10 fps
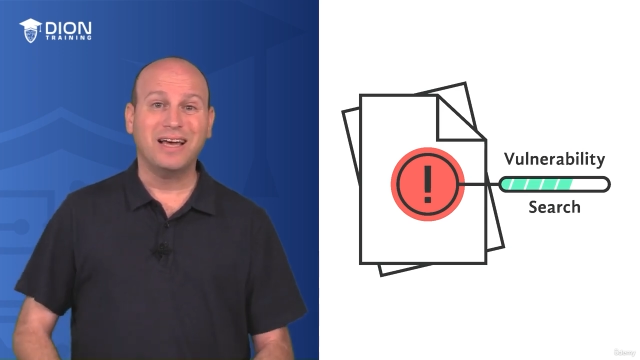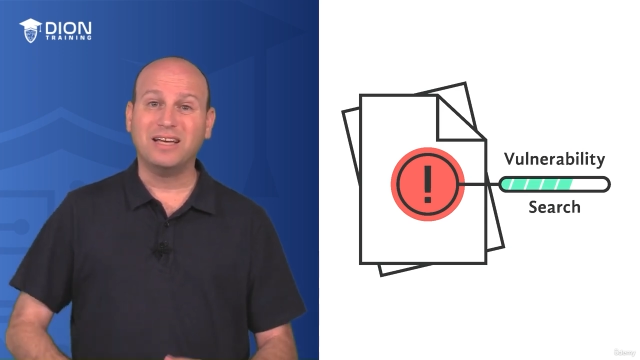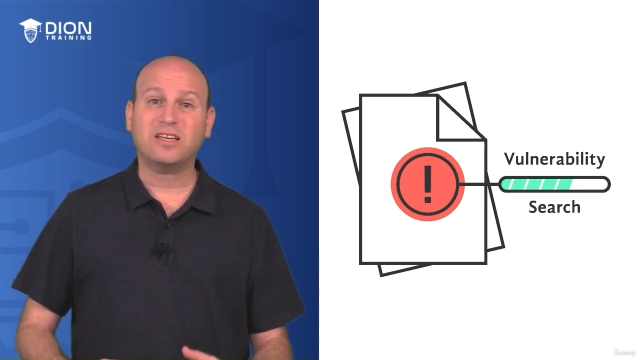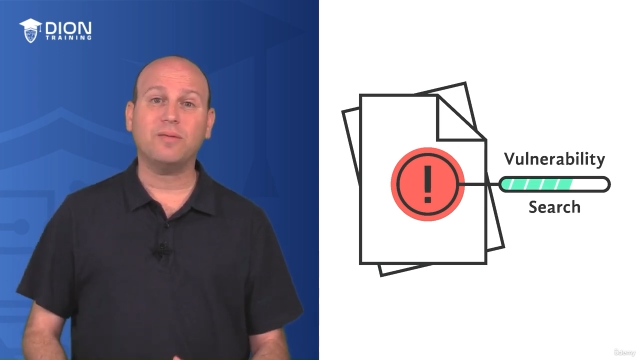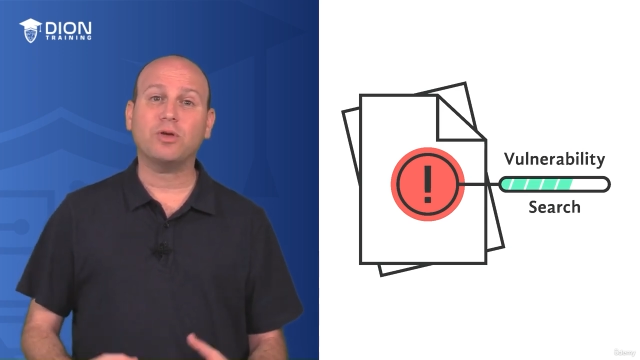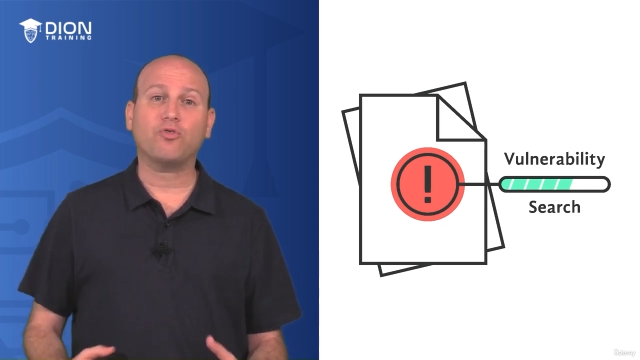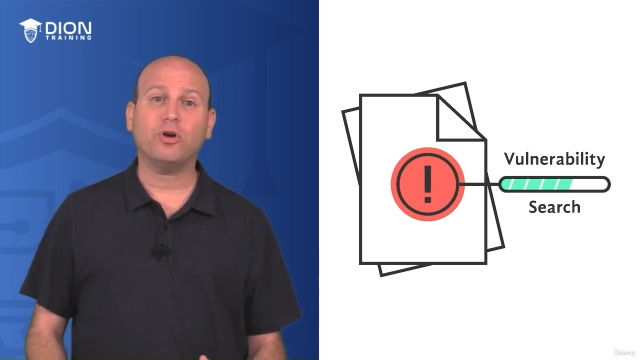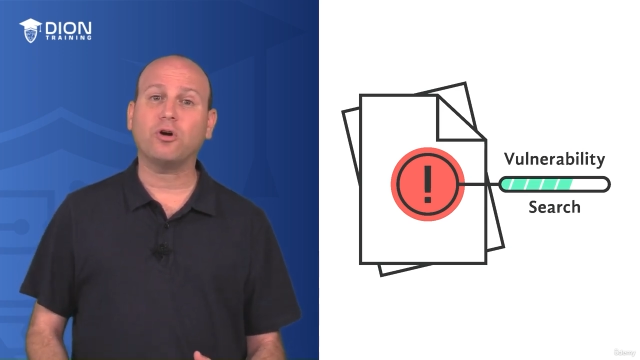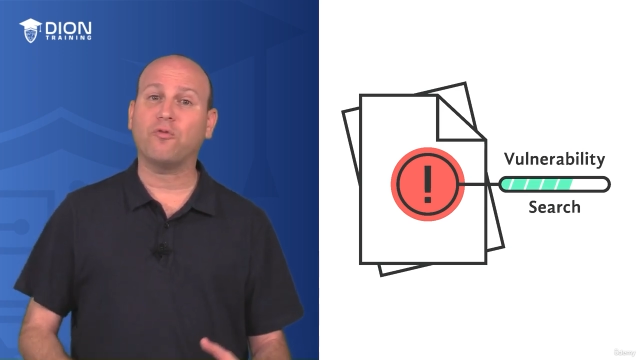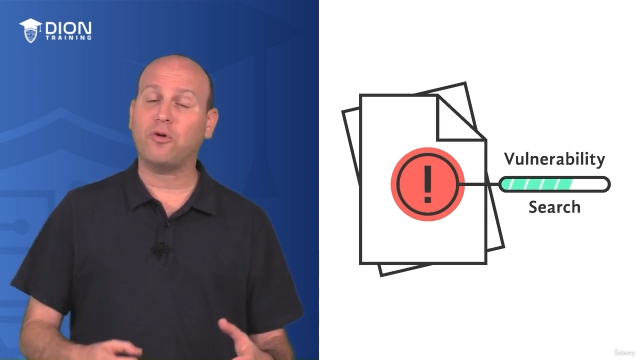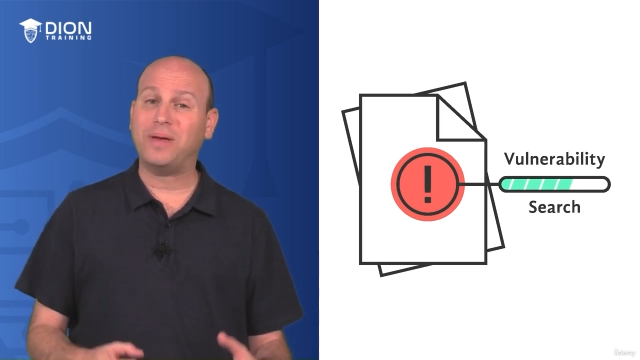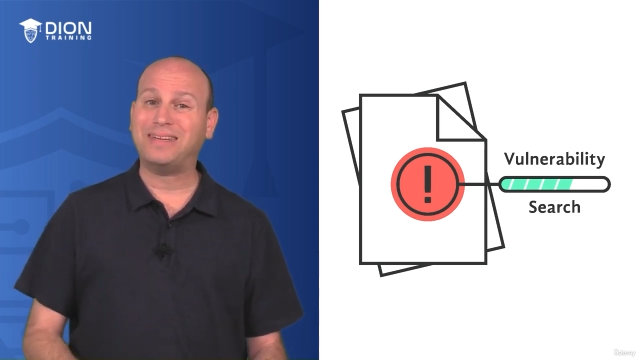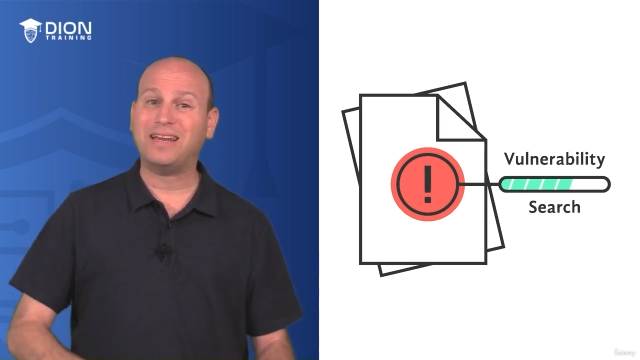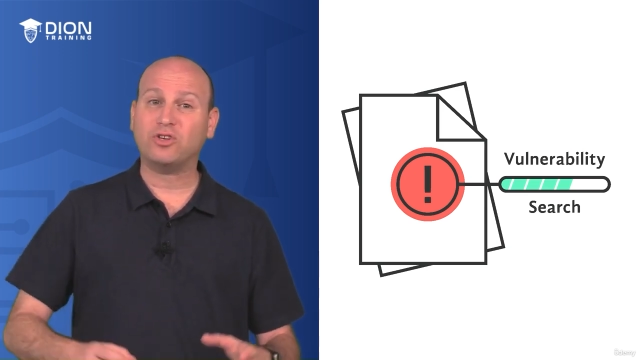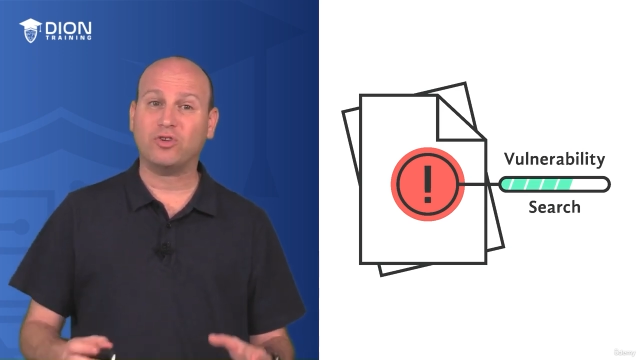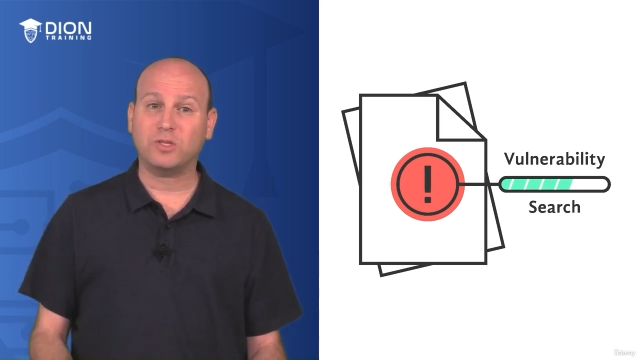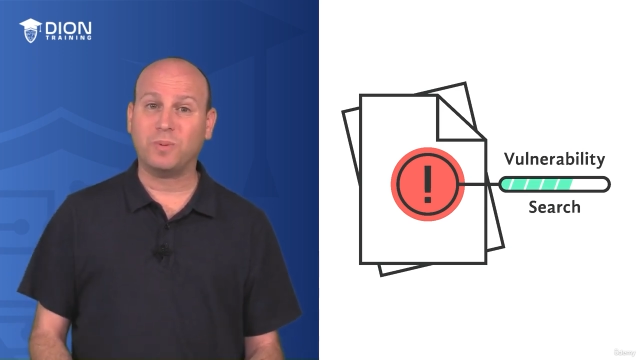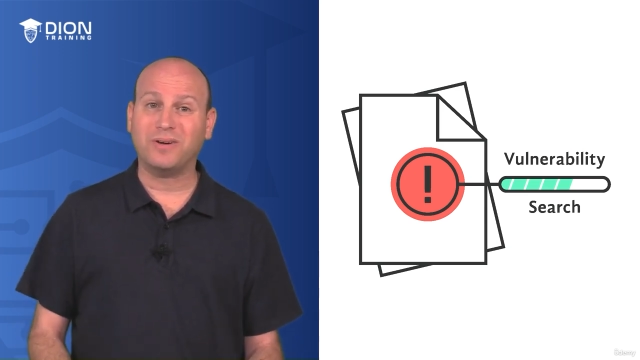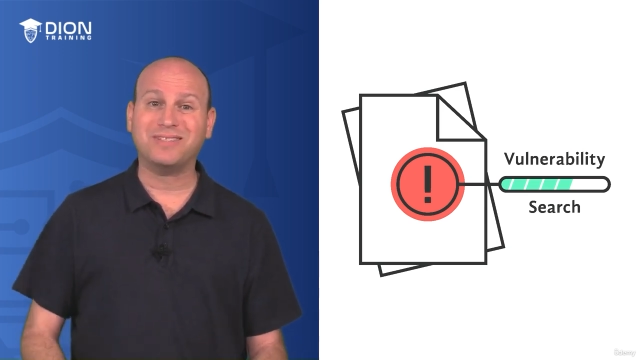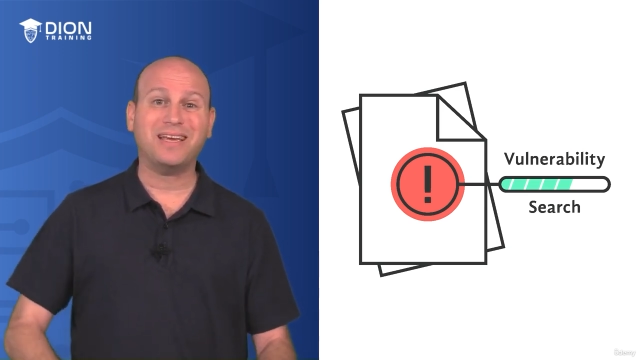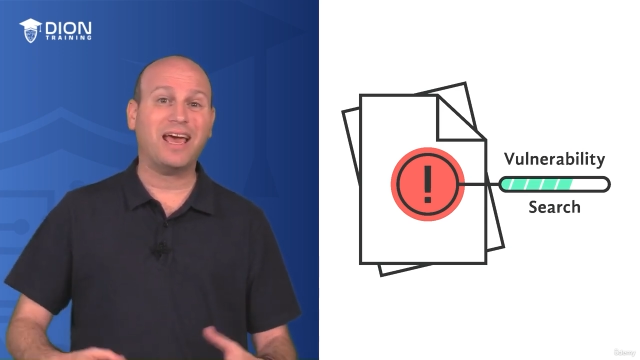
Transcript: is going to be critical for maintaining transparency